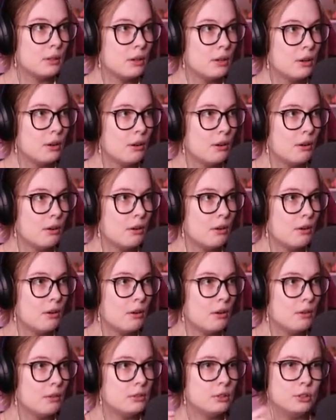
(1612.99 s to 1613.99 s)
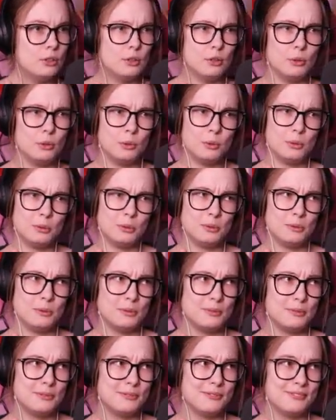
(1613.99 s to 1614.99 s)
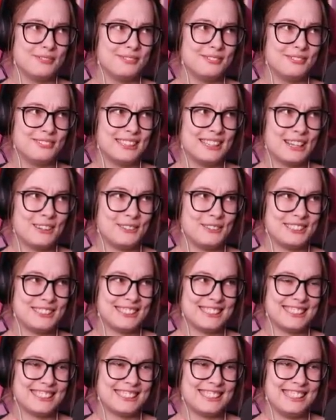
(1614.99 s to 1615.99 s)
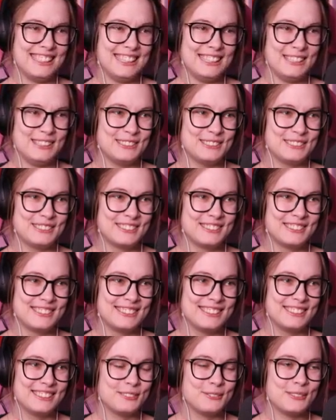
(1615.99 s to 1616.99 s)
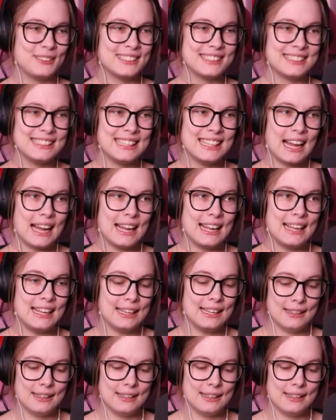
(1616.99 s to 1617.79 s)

Oh, no. I was just here. Wasn't I?